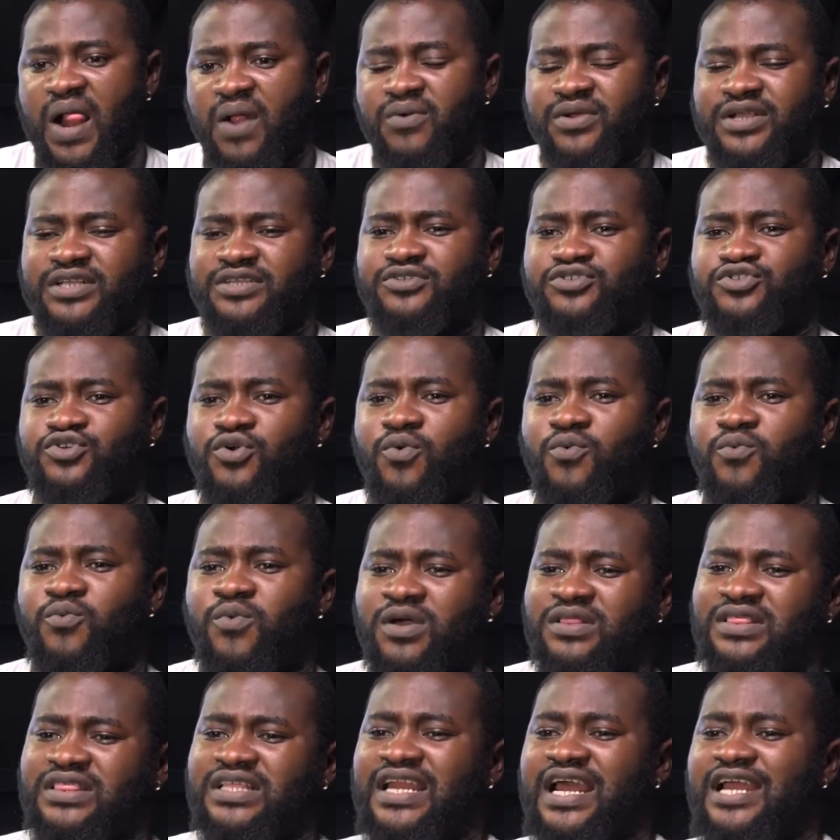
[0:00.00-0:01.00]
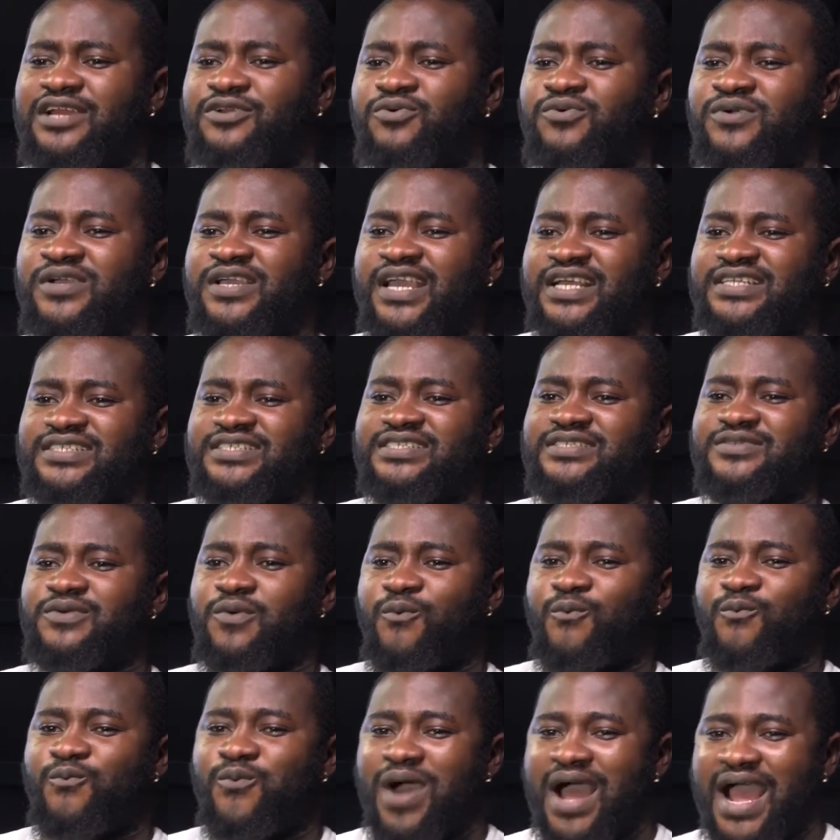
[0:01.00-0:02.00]
Okay, so one thing I don't get is,
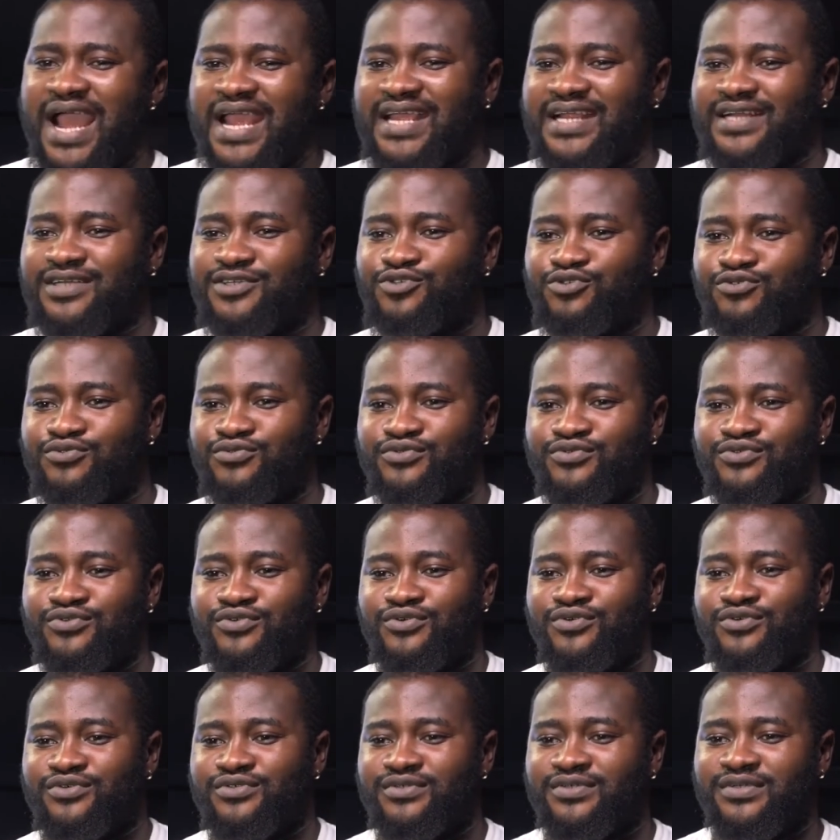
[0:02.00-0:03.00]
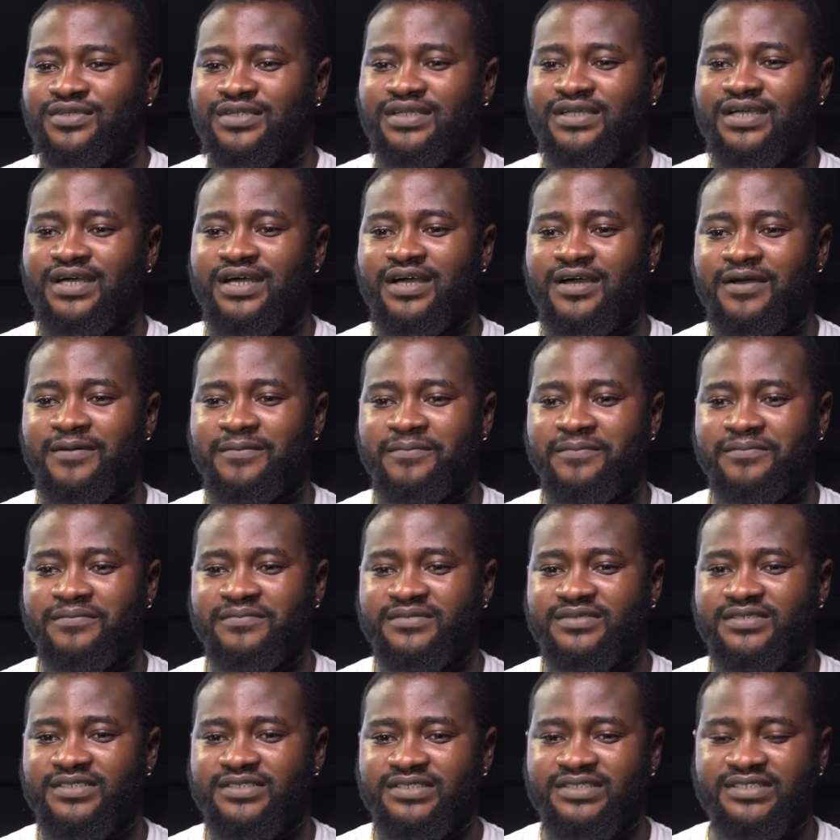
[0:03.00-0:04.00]
why do
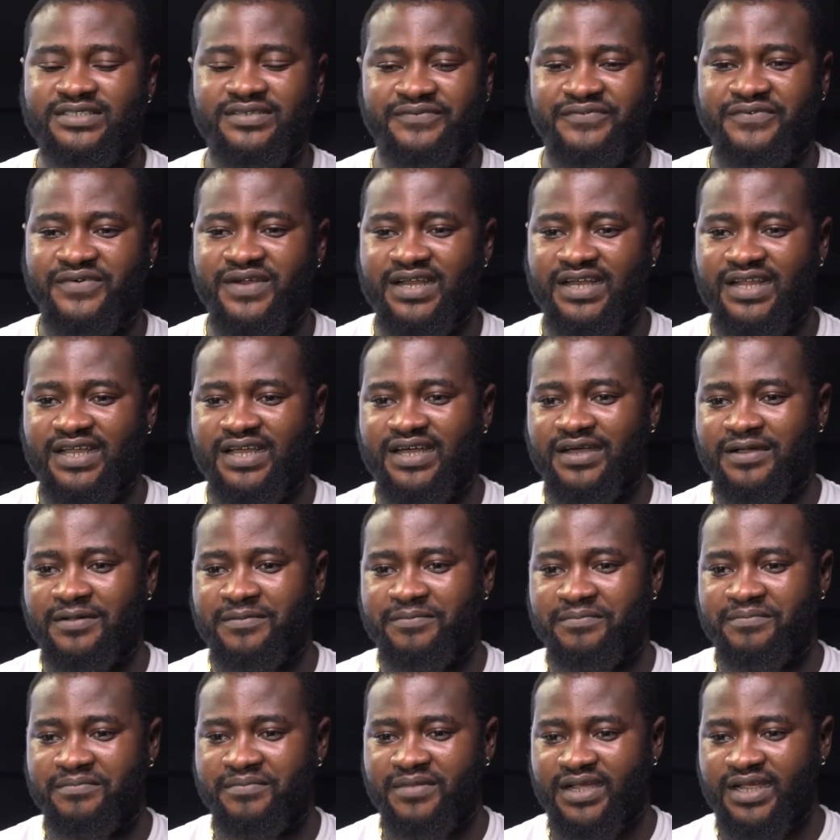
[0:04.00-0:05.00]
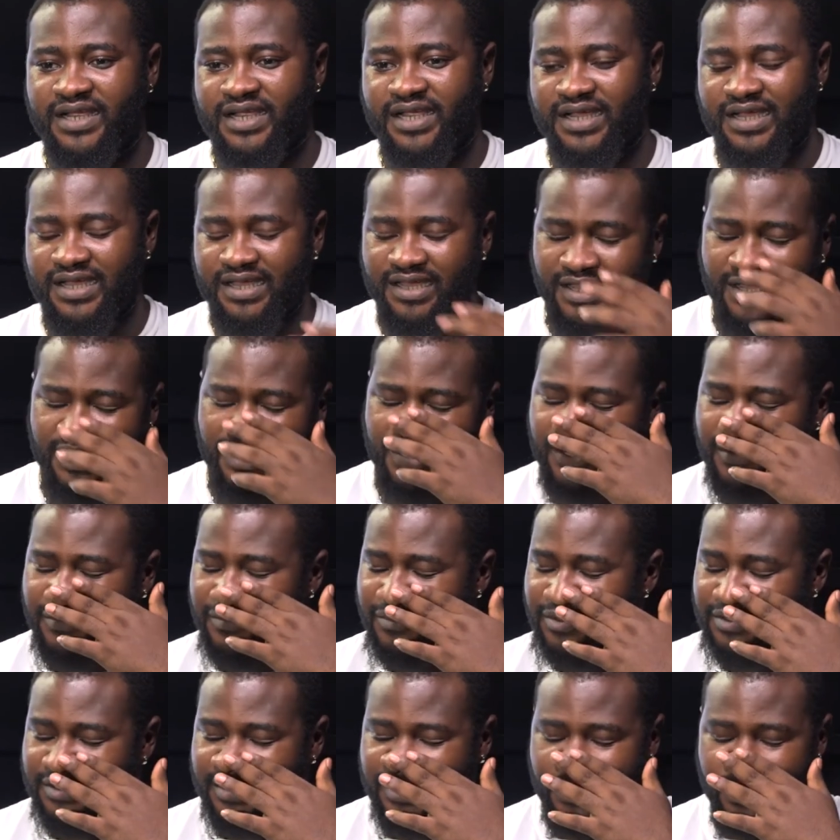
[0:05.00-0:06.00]
the different,
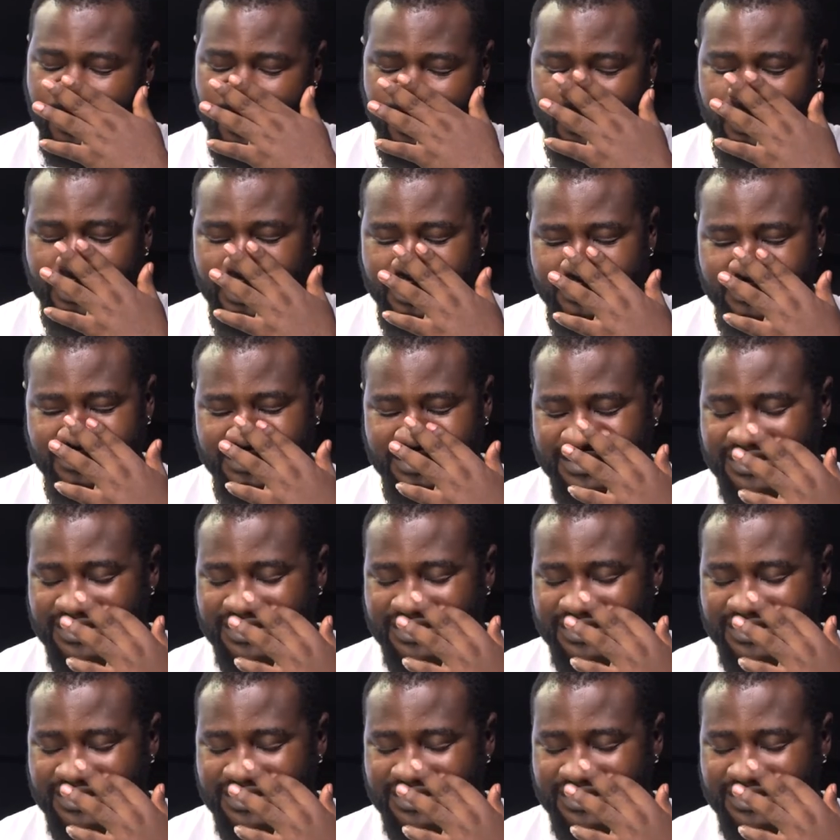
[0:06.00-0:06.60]
what do they call them, the